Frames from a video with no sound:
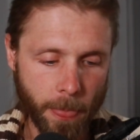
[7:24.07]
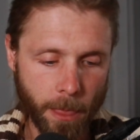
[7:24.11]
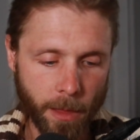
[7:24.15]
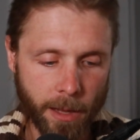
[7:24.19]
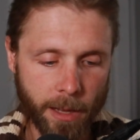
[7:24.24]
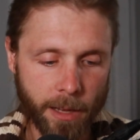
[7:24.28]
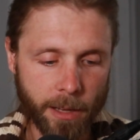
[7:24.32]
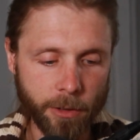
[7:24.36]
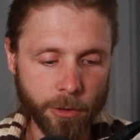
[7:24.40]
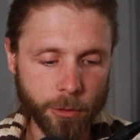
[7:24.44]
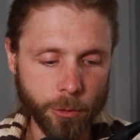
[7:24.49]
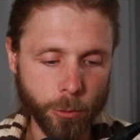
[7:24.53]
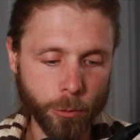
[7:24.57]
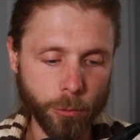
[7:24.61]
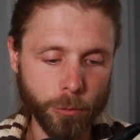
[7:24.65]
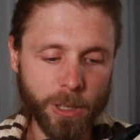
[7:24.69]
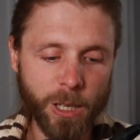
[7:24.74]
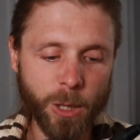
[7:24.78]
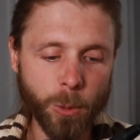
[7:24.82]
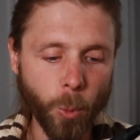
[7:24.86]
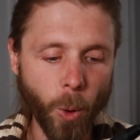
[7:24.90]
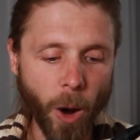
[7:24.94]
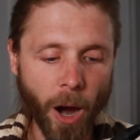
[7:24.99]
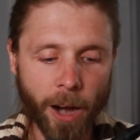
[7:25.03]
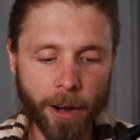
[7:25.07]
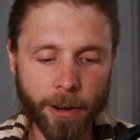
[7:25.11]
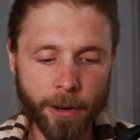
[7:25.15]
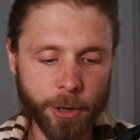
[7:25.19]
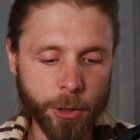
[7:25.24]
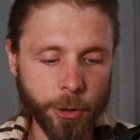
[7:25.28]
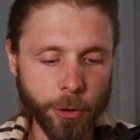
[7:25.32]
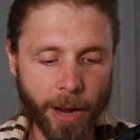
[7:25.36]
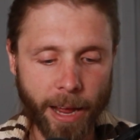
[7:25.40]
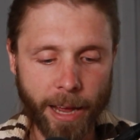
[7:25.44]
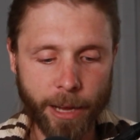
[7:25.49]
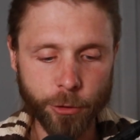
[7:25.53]
is Rewire
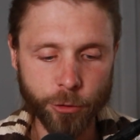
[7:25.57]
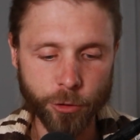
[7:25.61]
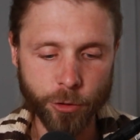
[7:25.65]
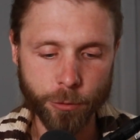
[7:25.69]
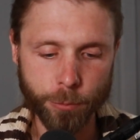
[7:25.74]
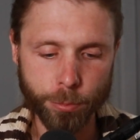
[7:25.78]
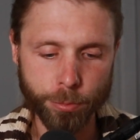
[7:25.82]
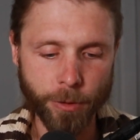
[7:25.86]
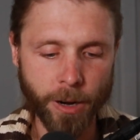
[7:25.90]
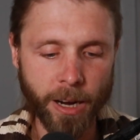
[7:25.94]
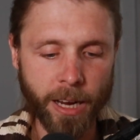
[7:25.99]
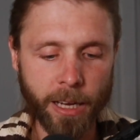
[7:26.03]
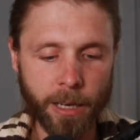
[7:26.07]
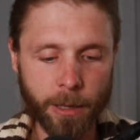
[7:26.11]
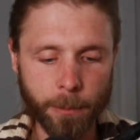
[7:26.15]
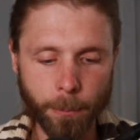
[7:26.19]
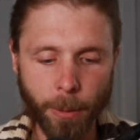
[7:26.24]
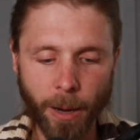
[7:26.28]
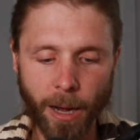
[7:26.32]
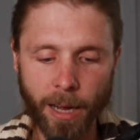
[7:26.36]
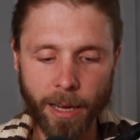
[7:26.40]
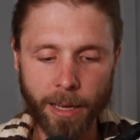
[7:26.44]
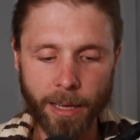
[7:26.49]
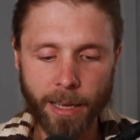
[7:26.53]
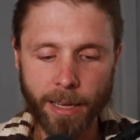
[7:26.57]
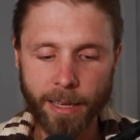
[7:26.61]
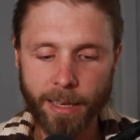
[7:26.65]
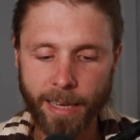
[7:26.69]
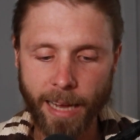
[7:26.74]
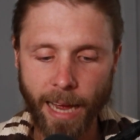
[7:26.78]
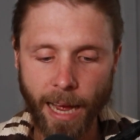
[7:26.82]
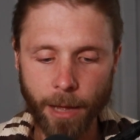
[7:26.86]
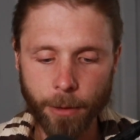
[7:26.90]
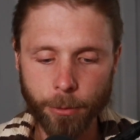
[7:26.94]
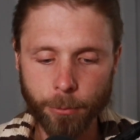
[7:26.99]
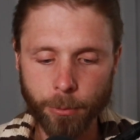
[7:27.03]
Your Anxious Brain by
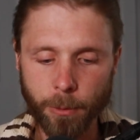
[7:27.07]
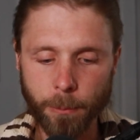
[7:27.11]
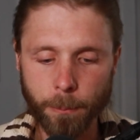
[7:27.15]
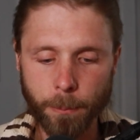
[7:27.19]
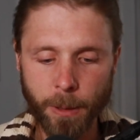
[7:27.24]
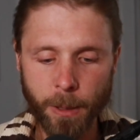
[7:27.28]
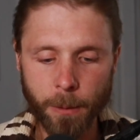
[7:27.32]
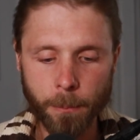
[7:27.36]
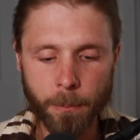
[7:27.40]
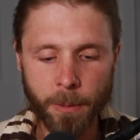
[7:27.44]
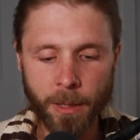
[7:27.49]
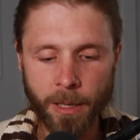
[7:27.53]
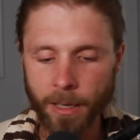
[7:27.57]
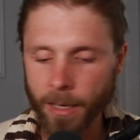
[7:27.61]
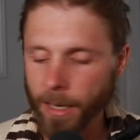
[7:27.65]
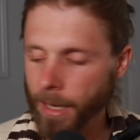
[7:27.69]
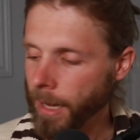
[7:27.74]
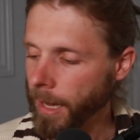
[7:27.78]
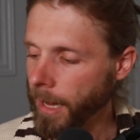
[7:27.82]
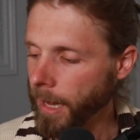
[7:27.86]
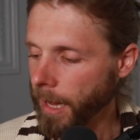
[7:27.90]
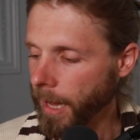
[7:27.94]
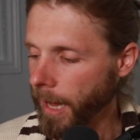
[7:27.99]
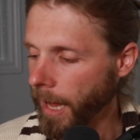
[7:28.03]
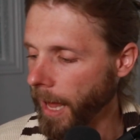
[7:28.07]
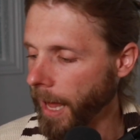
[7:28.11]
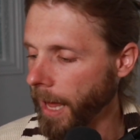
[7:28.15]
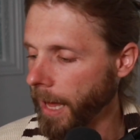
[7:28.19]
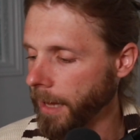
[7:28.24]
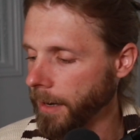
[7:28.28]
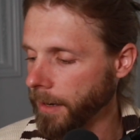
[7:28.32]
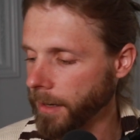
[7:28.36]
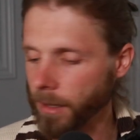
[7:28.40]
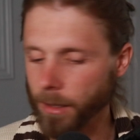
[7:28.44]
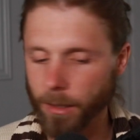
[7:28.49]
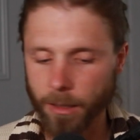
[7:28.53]
Catherine Pittman
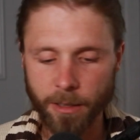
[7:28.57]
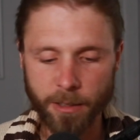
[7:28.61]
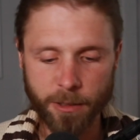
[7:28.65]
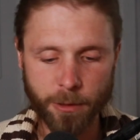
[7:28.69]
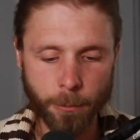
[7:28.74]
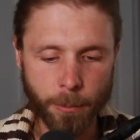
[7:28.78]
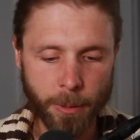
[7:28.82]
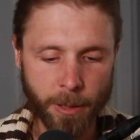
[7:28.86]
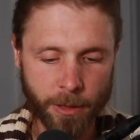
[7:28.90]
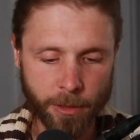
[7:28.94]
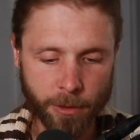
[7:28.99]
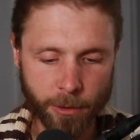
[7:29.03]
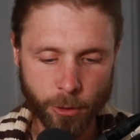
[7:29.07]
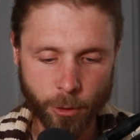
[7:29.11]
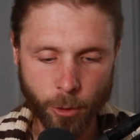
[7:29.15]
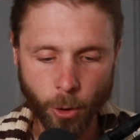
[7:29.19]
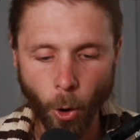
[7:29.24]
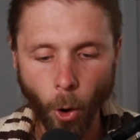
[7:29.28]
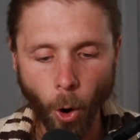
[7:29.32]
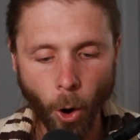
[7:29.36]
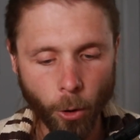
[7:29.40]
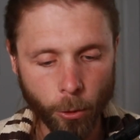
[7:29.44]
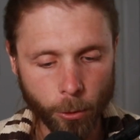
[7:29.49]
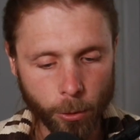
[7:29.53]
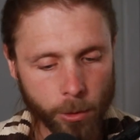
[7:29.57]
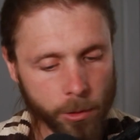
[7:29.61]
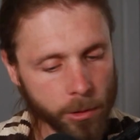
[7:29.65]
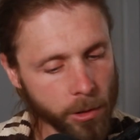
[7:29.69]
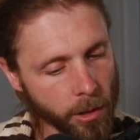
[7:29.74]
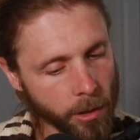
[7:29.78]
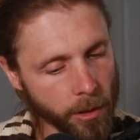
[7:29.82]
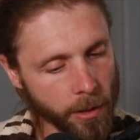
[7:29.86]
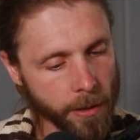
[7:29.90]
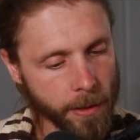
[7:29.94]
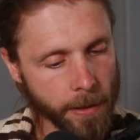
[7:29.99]
and Elizabeth Karle.